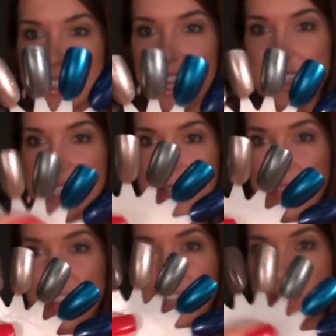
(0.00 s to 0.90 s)
it looks like,
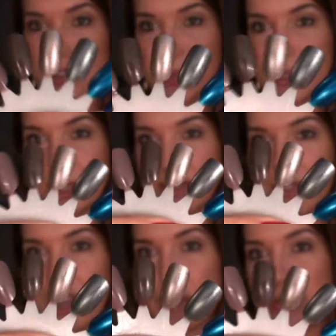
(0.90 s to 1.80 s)
so very jewel
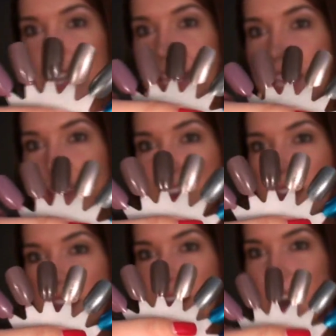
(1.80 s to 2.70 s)
tone, very pretty.
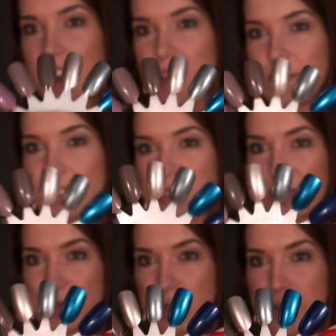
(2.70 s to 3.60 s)
Um, just
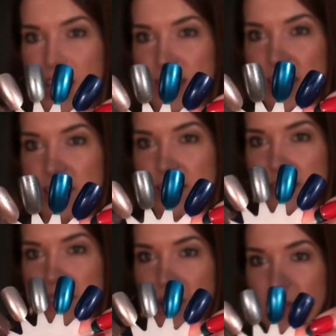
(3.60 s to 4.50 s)
looks really pretty on the nails,
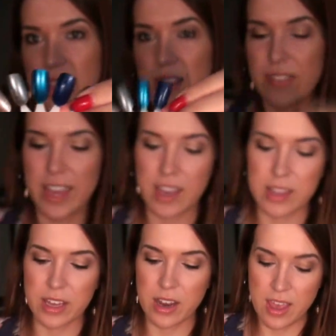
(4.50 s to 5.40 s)
so love that
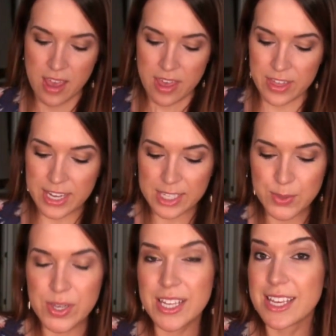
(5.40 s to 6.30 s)
color. The
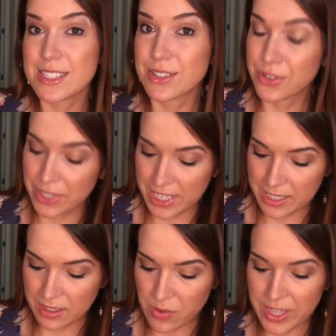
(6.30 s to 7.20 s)
next one is
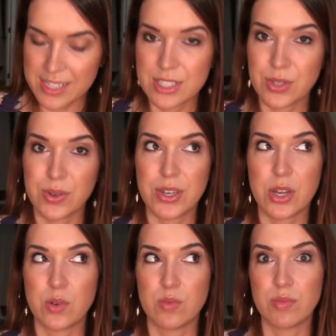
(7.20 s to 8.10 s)
green, going into, you
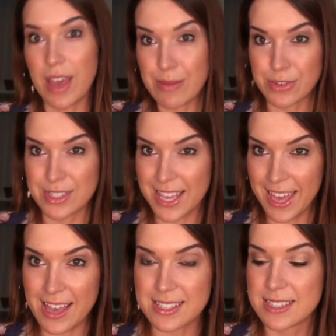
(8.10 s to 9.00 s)
know, emeralds,
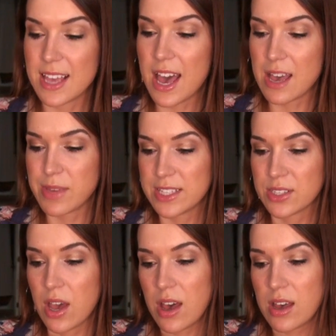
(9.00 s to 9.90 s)
I guess. Um,
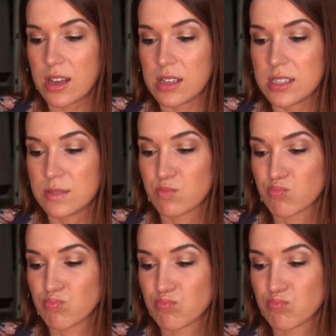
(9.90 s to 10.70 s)
it's called